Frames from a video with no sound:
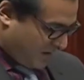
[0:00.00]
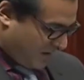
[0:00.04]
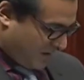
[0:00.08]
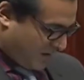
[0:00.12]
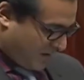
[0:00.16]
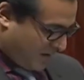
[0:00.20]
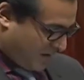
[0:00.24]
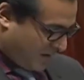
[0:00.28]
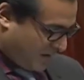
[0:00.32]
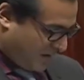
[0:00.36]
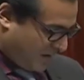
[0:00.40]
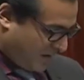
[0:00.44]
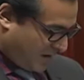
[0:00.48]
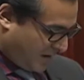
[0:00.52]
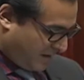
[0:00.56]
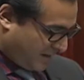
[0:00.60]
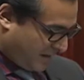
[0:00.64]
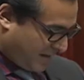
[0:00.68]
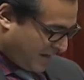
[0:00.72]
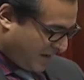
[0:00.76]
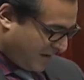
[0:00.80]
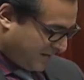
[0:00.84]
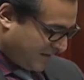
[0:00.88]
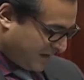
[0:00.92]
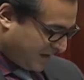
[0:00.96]
are
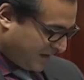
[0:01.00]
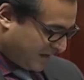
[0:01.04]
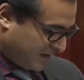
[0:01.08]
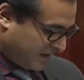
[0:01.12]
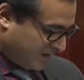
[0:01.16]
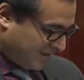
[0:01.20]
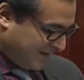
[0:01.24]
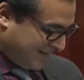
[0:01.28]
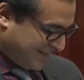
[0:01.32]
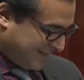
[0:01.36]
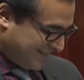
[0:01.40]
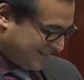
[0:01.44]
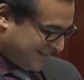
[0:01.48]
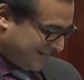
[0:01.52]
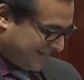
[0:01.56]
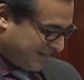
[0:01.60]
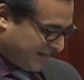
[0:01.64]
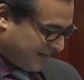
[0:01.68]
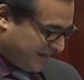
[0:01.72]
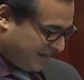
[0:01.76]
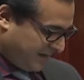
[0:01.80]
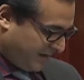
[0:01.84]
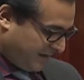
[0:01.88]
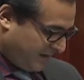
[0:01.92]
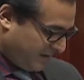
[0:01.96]
becoming
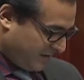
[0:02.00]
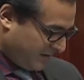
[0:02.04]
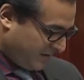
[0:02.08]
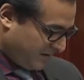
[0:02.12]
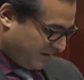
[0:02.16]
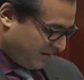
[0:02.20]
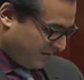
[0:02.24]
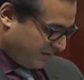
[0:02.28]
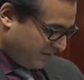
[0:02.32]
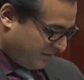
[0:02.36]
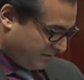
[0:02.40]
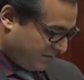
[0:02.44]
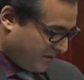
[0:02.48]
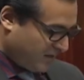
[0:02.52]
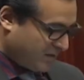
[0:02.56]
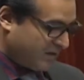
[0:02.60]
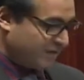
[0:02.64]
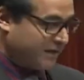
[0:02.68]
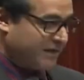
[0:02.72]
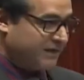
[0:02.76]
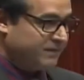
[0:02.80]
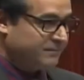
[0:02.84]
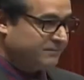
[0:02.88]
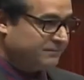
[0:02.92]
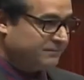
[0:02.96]
increasingly blurry.